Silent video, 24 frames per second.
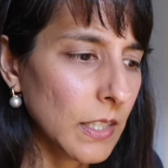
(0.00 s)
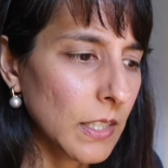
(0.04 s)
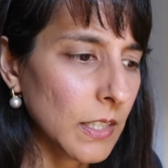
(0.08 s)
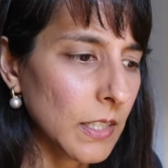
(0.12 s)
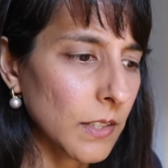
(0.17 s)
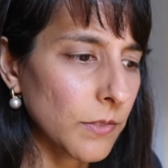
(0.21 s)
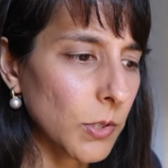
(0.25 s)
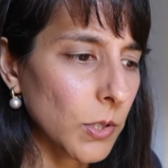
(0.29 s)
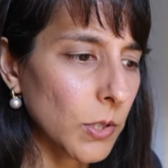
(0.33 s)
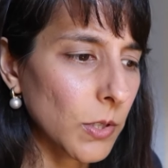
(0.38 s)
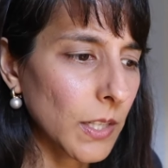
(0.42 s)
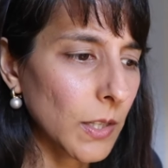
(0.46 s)

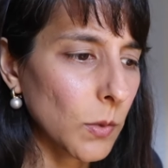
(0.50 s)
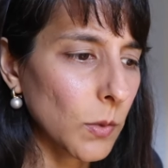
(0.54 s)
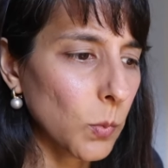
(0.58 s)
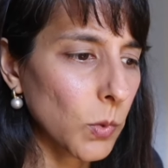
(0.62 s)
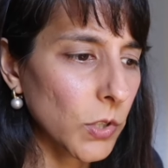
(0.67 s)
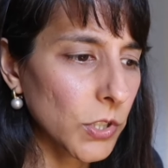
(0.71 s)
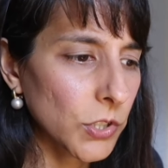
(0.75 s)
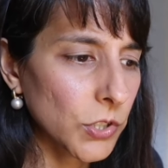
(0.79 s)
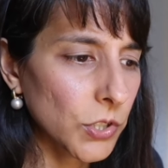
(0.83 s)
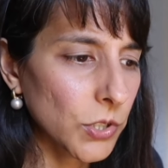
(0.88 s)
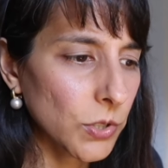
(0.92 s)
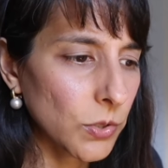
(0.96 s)
And I've got here,
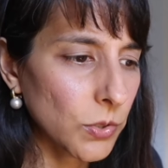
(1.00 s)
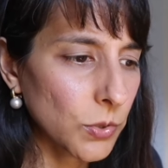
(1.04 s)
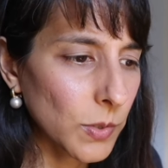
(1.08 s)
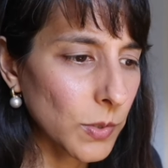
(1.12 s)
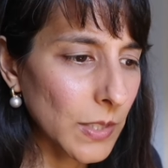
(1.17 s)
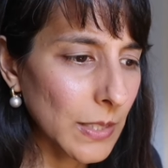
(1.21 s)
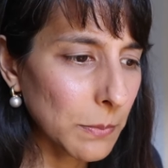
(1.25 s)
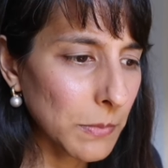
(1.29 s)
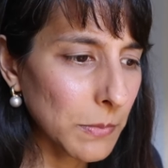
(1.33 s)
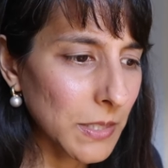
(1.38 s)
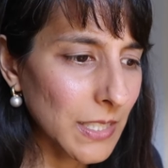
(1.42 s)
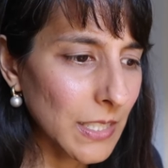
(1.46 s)
watch your
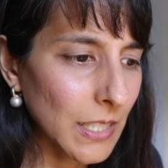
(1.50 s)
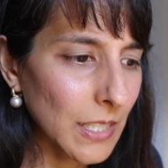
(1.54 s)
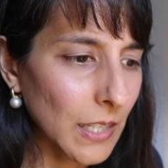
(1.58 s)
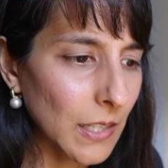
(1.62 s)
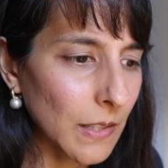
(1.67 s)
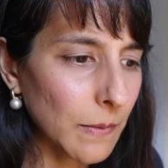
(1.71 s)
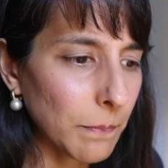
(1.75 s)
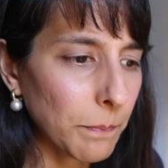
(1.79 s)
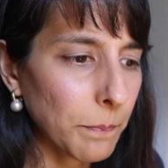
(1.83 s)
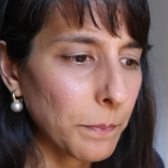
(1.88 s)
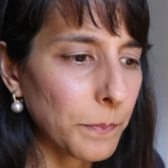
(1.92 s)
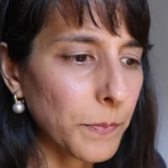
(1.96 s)
dream
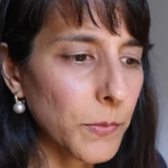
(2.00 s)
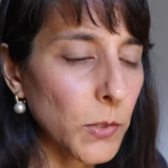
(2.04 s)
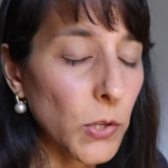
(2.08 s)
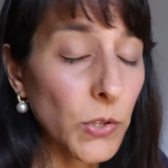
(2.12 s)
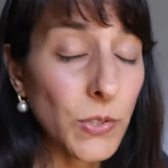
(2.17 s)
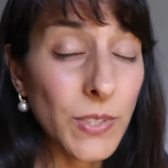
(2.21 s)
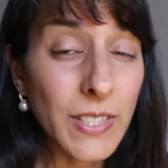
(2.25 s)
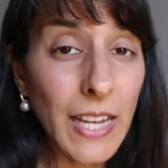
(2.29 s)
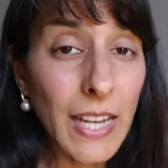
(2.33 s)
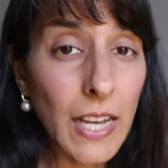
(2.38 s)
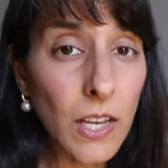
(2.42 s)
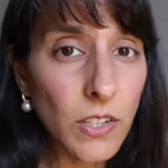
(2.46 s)
state,
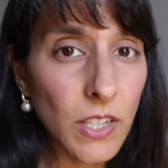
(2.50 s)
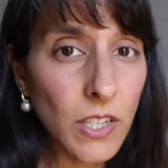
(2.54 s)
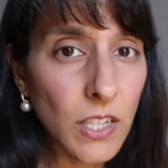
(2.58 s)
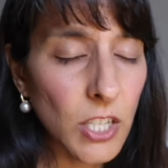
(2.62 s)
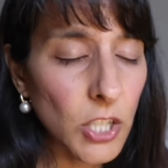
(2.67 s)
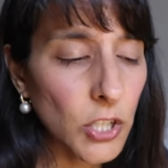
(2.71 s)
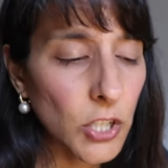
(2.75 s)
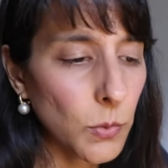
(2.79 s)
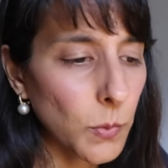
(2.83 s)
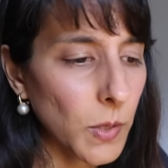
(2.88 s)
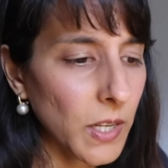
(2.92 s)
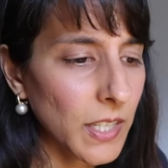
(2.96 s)
note down
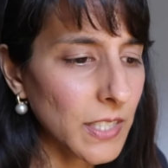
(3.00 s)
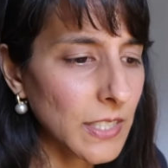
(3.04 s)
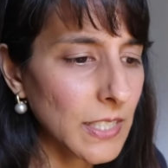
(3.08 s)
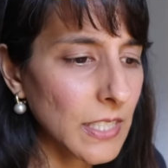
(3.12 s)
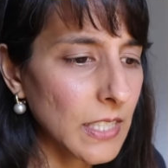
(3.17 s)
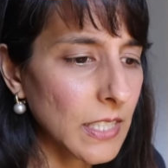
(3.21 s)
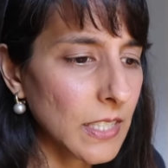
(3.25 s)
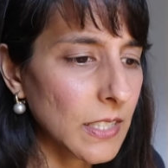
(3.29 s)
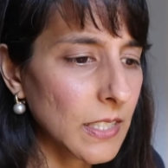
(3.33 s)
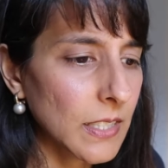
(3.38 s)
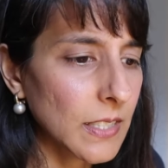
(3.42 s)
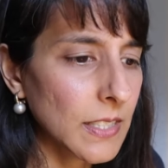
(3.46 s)
any new
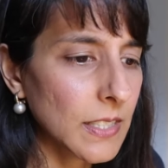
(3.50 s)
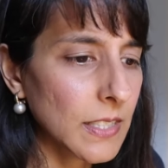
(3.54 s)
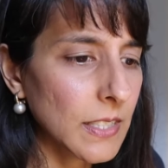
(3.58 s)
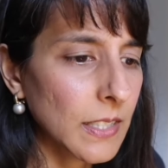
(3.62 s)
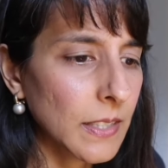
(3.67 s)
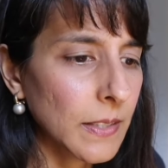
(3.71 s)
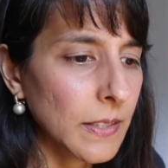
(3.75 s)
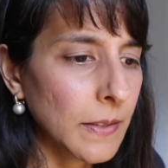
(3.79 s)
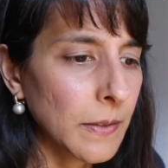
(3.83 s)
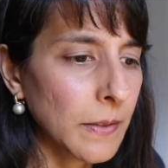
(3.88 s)
ideas.